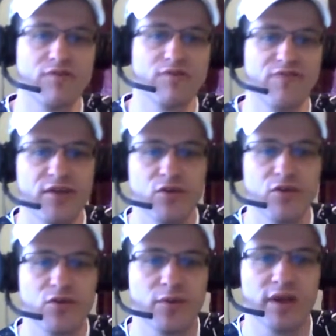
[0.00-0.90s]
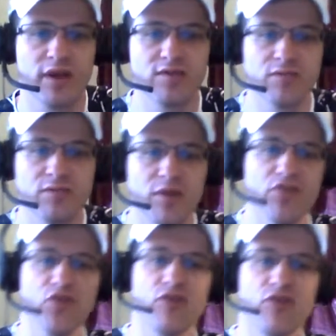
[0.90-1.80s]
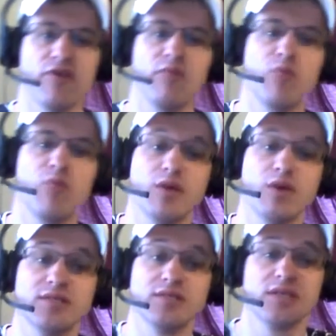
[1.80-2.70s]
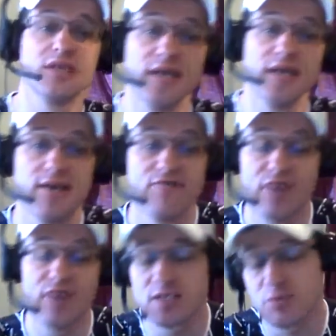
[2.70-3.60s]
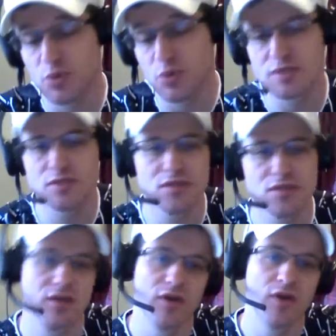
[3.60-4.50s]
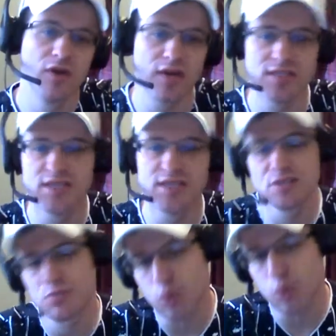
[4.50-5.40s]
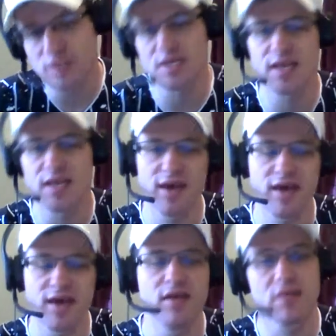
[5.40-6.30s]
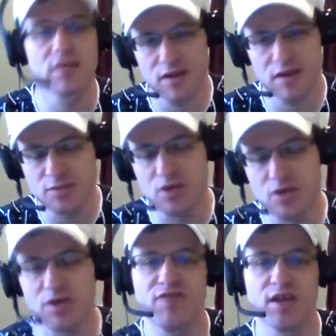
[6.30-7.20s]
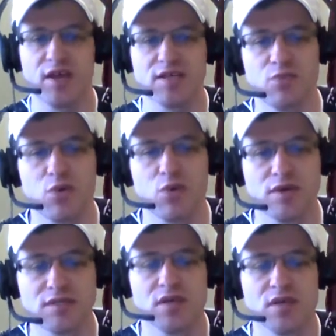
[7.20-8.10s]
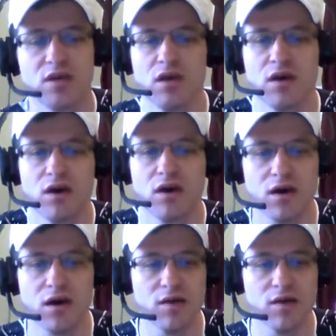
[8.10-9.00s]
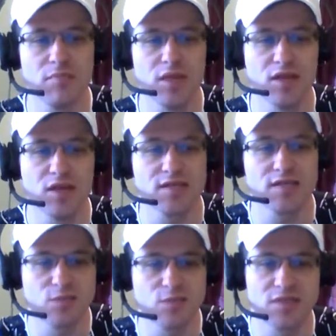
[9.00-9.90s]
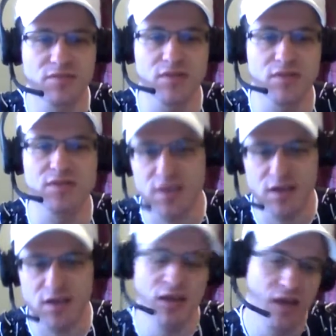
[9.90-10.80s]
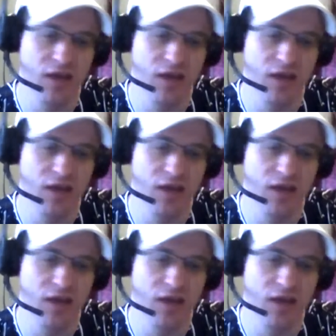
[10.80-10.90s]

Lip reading: on FanDuel. I've been averaging about 35 points, fantasy points. When I say just points like that, I'm talking fantasy points, unless I specifically say,